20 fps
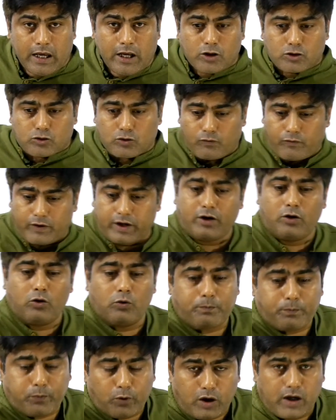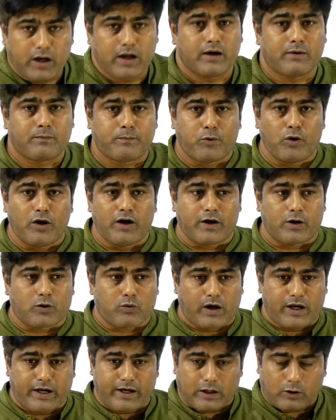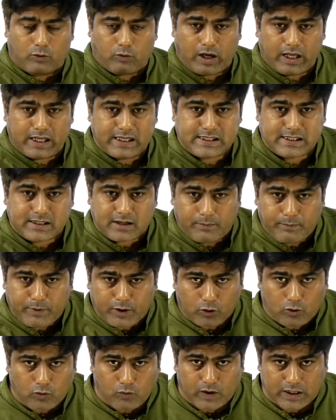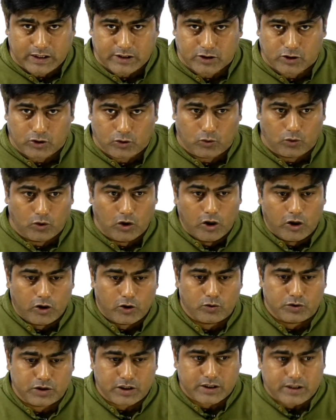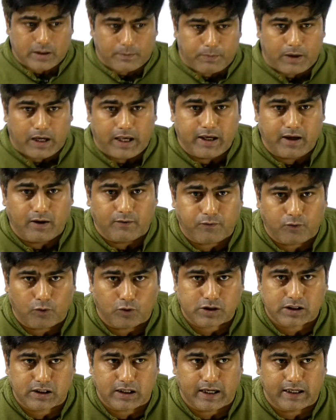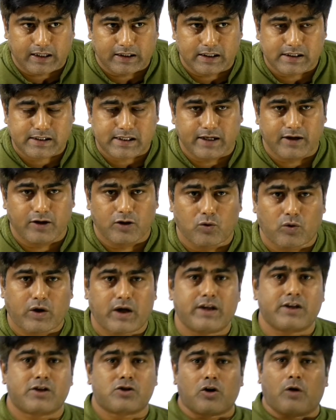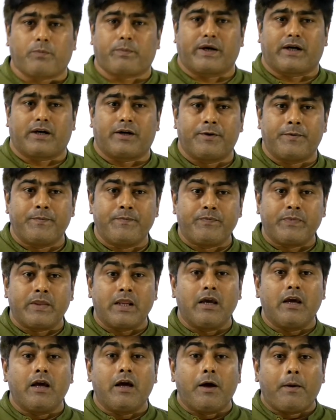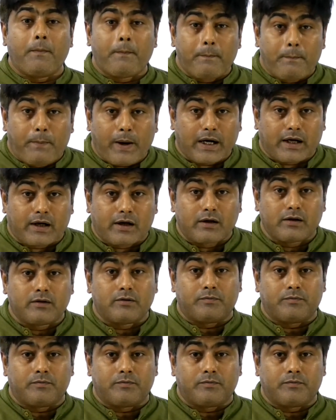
So when you pull the toy and toy is coming towards you, you just apply a force like this and you can stop it. But